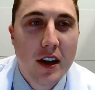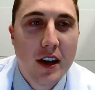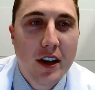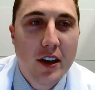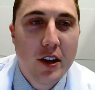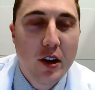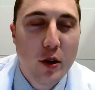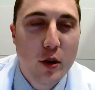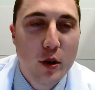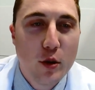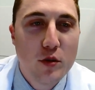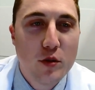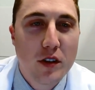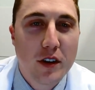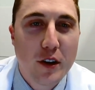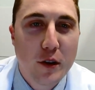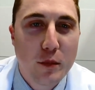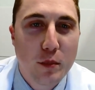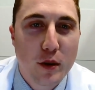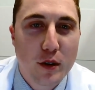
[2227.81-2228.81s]
you know who's a
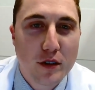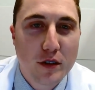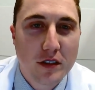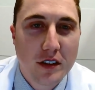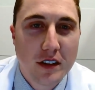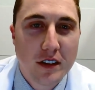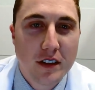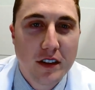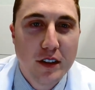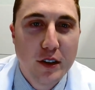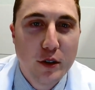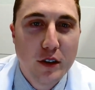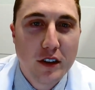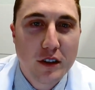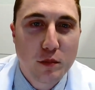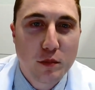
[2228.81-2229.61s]
good person to do this